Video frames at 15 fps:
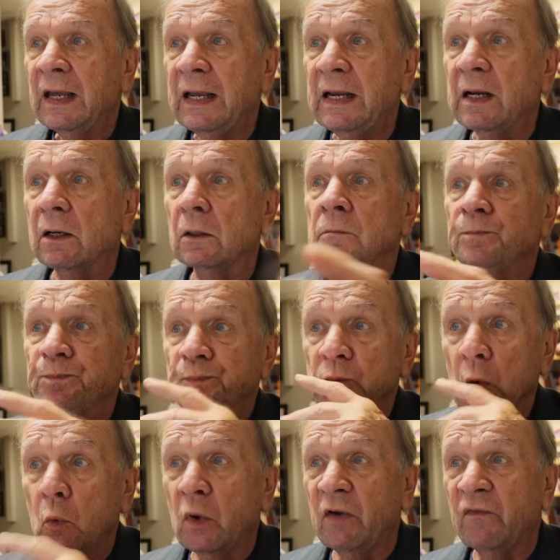Here,
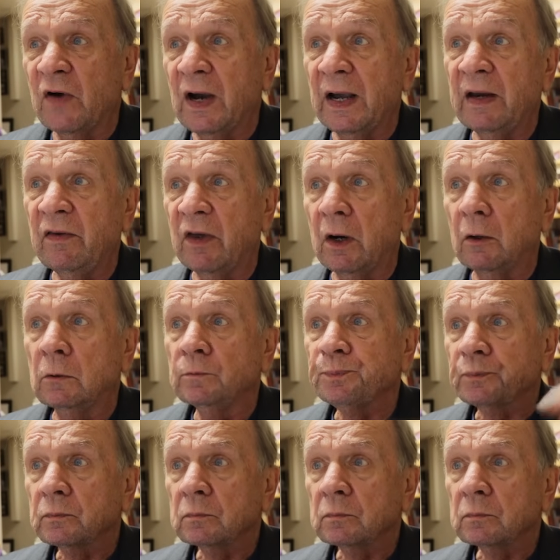we find, though,